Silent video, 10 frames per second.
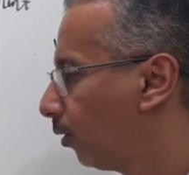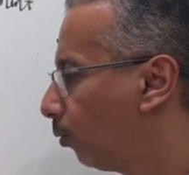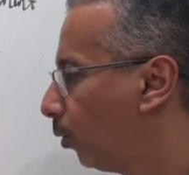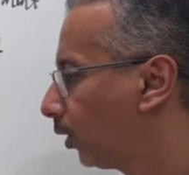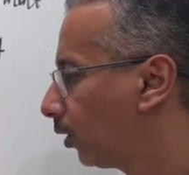
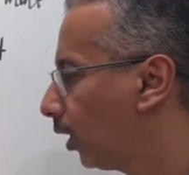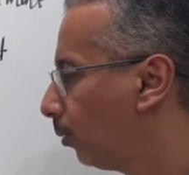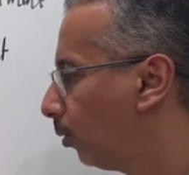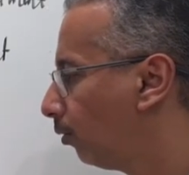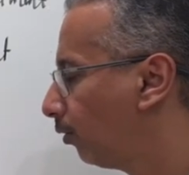What
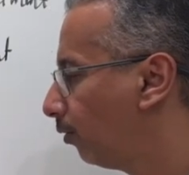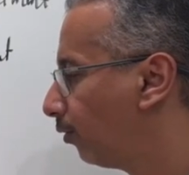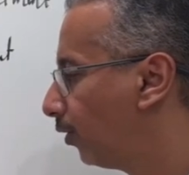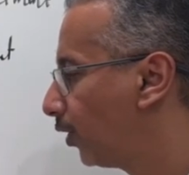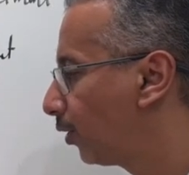type of
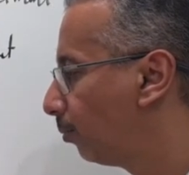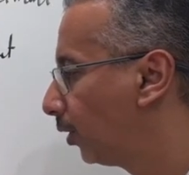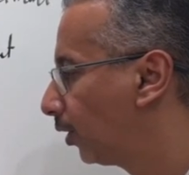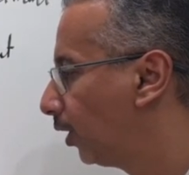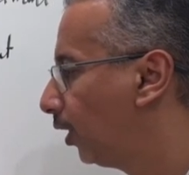
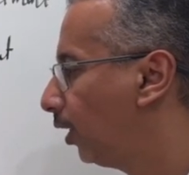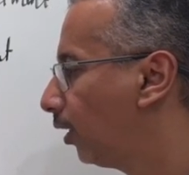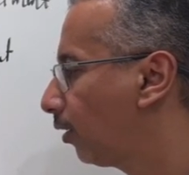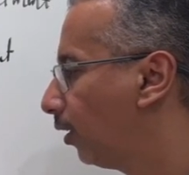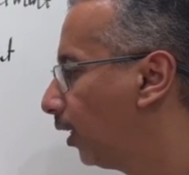investment?
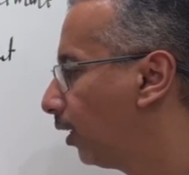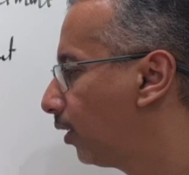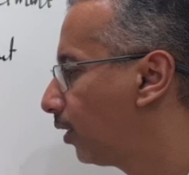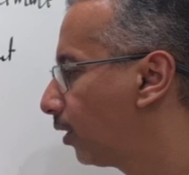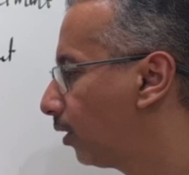Here there
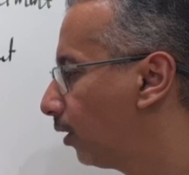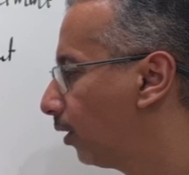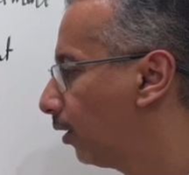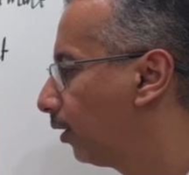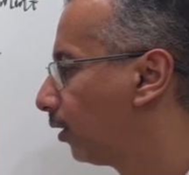is,
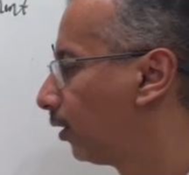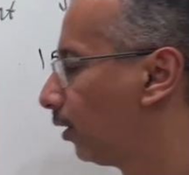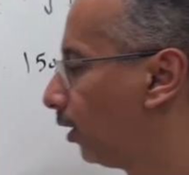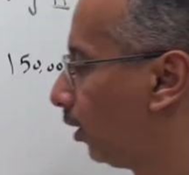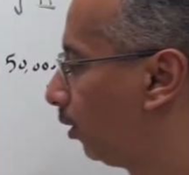
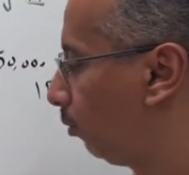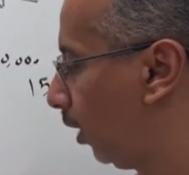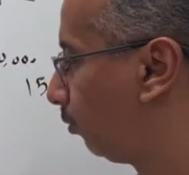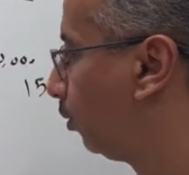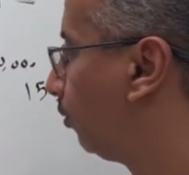we have to